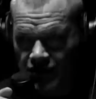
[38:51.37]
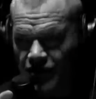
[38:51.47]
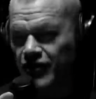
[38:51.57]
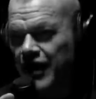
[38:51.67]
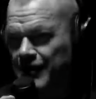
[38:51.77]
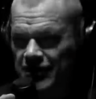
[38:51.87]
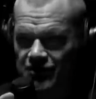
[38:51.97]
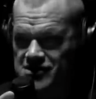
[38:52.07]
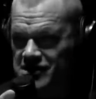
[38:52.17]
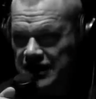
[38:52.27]
You're grabbing
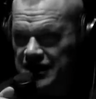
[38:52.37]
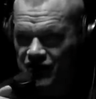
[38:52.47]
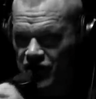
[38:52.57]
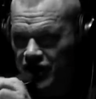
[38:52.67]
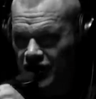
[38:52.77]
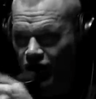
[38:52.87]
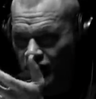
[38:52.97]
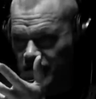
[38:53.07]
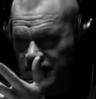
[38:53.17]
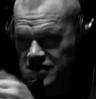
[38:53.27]
their sleeve and you're getting all
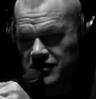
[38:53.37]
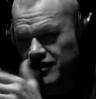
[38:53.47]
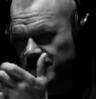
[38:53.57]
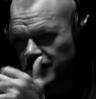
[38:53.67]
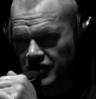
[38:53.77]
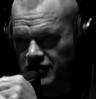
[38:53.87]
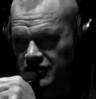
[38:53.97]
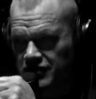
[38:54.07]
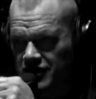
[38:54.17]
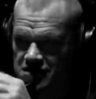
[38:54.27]
crazy. They don't care.
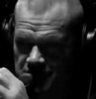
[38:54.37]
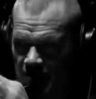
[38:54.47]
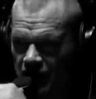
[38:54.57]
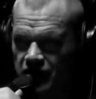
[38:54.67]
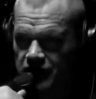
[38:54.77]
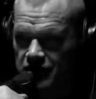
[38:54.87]
That mm. doesn't matter.